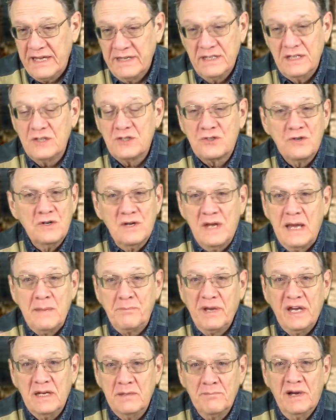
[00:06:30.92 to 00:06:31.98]
Eastern, I
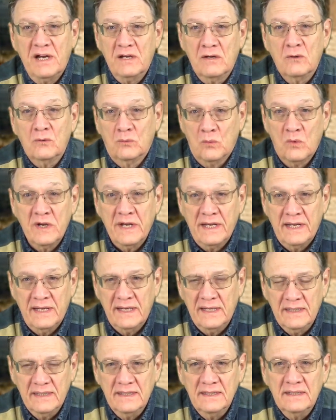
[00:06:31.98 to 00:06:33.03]
paid my own way.
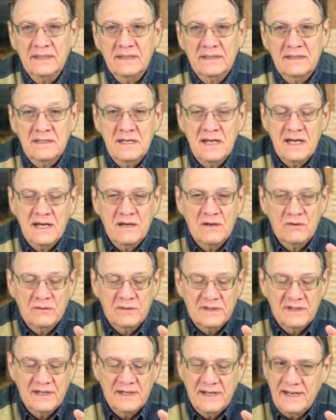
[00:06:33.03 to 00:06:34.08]
Now,
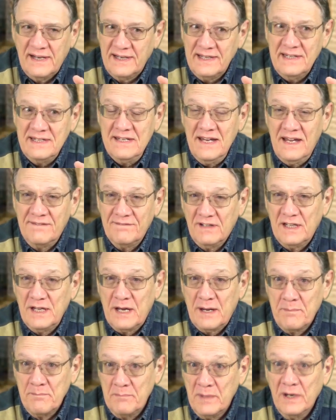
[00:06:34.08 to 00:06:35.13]
I didn't have a
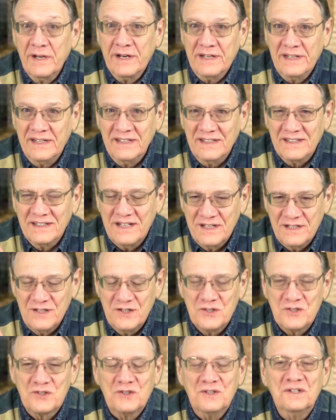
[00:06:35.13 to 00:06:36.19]
lot of money at
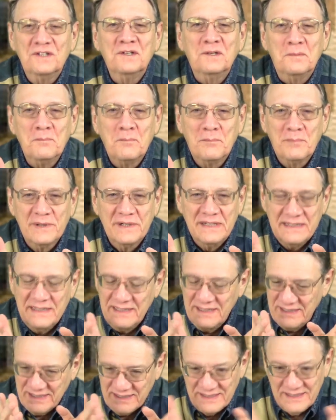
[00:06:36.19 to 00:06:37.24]
Eastern, but
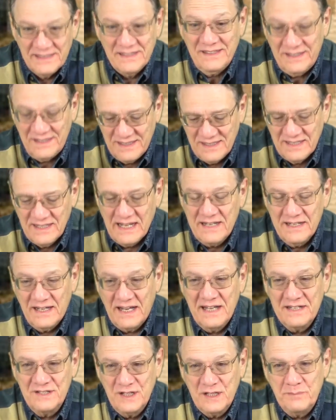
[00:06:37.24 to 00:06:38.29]

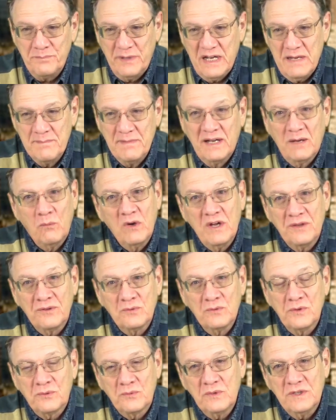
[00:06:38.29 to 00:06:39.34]
I did pay my way
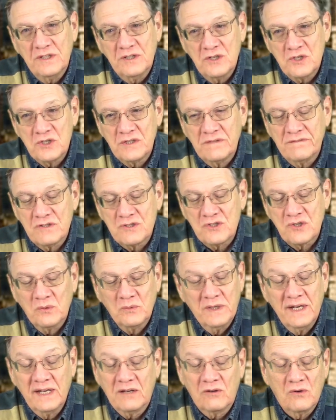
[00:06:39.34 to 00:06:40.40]
through 3 years of it, so
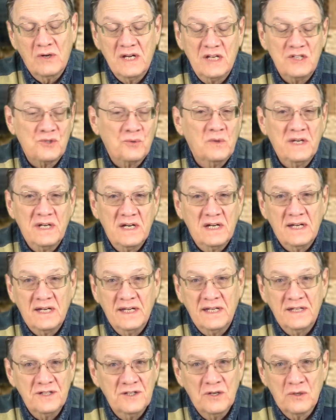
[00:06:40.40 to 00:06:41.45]
when I graduated, I
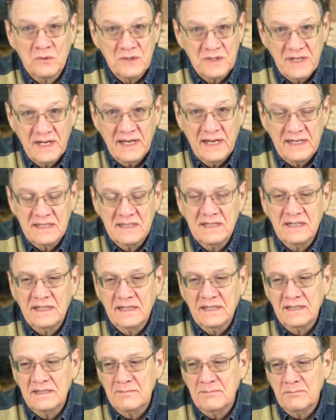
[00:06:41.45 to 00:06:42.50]
had no debt.
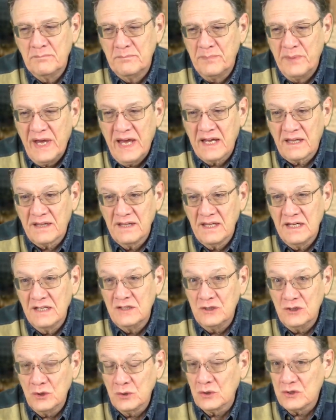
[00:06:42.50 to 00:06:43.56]
And back
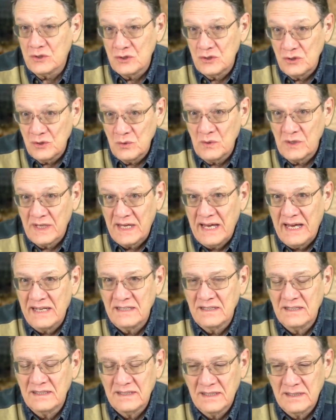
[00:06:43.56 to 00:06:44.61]
then, you could do
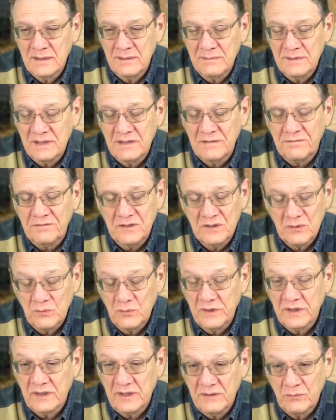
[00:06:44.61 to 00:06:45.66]
that if you
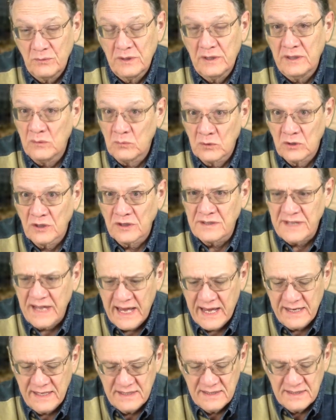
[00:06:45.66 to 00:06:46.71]
really, really worked
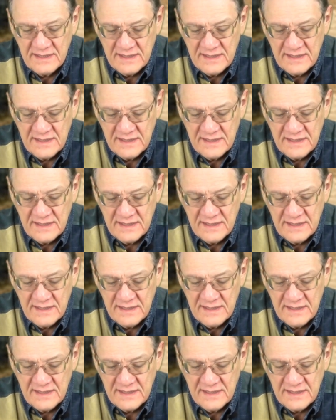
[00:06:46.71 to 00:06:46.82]
at it.